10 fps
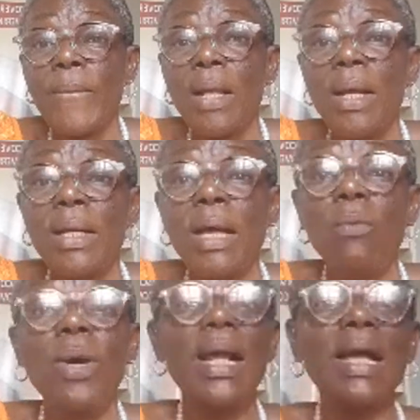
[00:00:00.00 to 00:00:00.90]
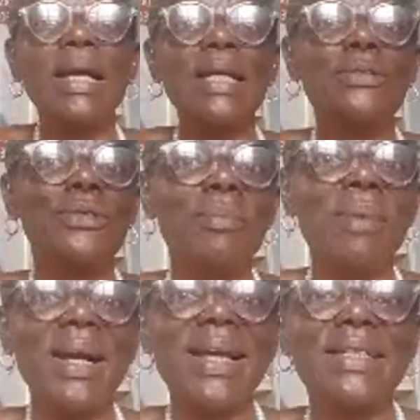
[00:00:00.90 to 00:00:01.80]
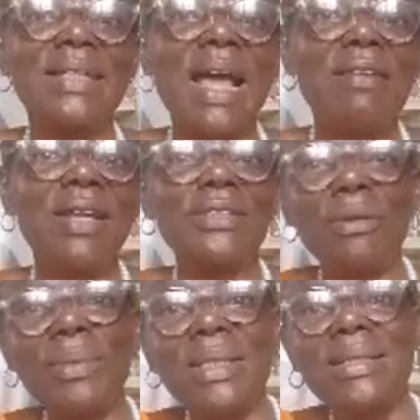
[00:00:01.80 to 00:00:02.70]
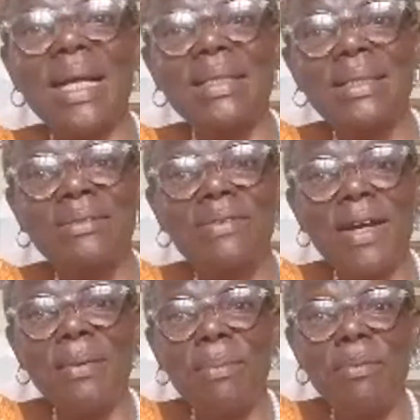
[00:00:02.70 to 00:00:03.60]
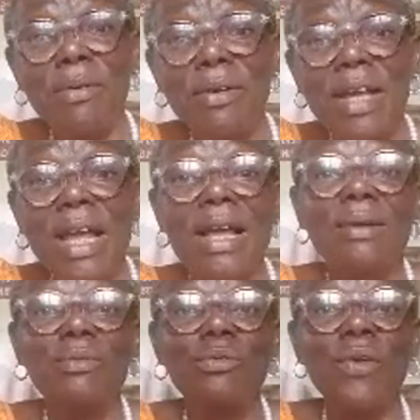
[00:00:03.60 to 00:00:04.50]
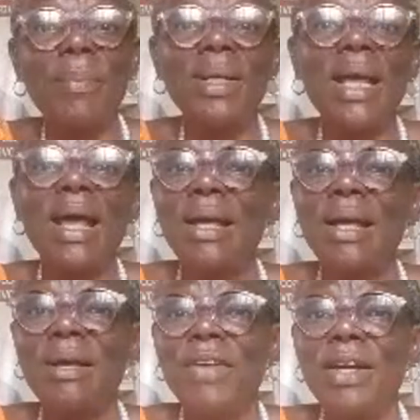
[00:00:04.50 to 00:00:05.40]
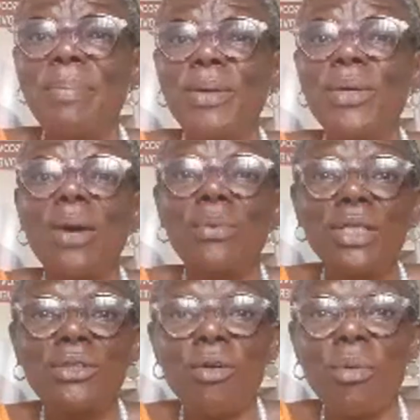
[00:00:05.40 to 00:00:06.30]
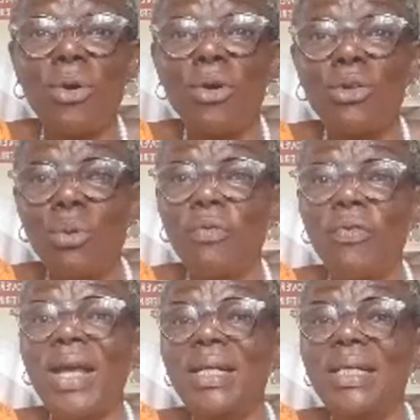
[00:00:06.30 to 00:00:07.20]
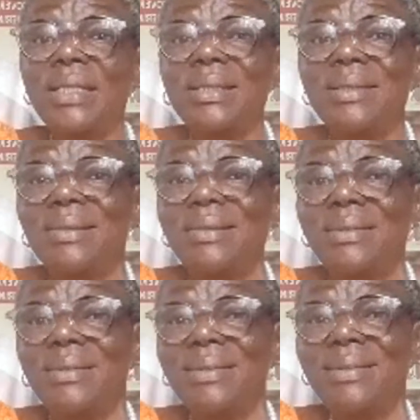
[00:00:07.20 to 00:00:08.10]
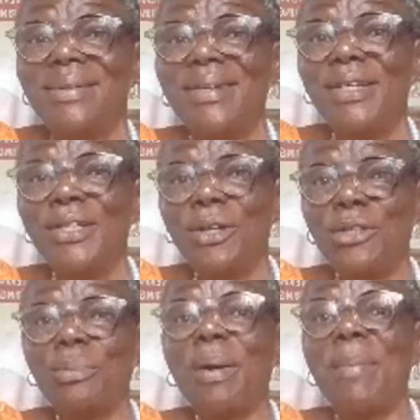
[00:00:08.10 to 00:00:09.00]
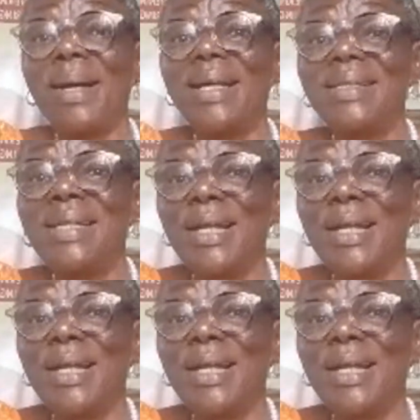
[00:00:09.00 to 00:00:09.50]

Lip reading: Now, when I get to the market, there's something that is very familiar, very peculiar with this ogbono. You will find it in your supermarkets there